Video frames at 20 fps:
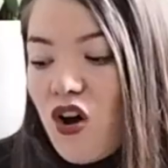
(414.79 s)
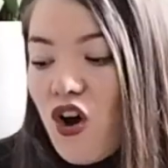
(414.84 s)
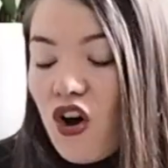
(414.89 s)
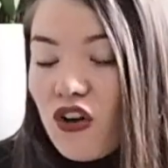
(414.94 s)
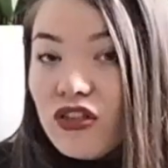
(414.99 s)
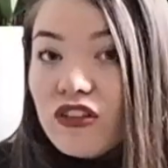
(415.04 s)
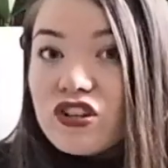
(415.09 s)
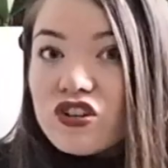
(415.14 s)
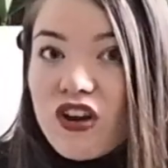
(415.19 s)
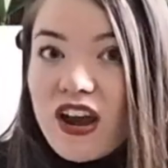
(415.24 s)

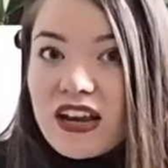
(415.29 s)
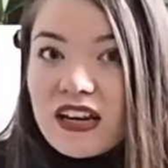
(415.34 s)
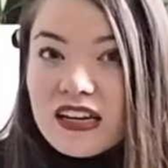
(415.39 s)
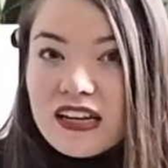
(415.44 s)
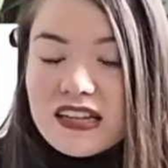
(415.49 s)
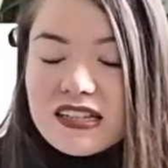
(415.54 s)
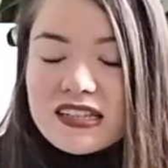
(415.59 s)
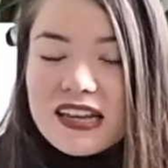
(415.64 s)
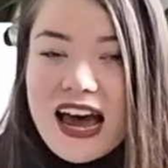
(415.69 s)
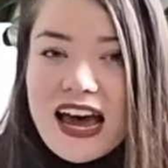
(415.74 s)
on the
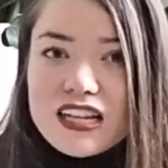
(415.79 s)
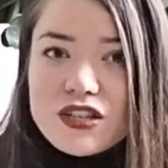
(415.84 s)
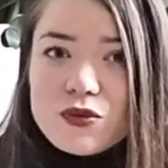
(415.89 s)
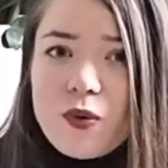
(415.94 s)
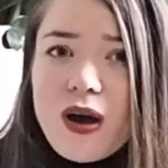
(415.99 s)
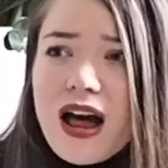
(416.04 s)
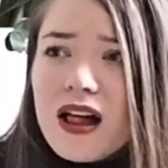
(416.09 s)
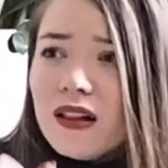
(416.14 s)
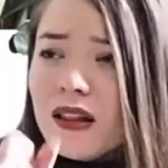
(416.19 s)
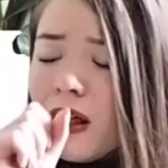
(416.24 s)
trainers as
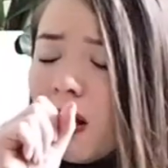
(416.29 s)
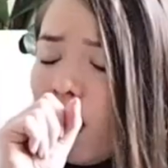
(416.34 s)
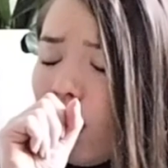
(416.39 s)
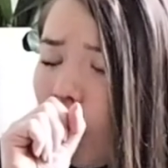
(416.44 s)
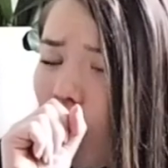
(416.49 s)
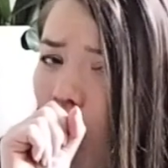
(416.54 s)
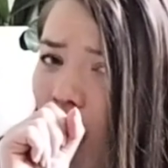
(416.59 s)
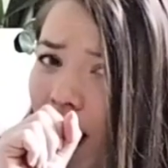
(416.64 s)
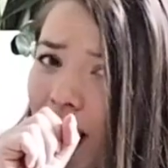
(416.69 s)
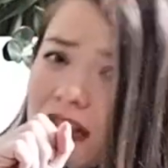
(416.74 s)
well.
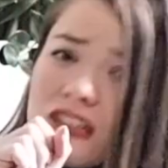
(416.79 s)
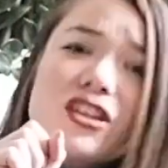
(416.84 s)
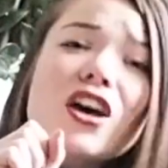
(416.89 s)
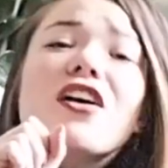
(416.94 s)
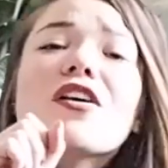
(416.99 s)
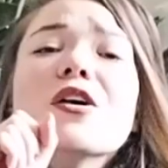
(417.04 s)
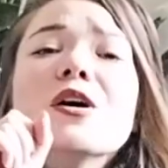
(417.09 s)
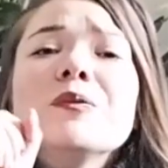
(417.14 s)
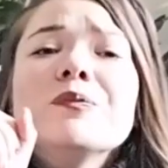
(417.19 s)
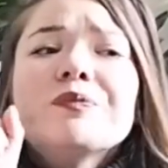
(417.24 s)
So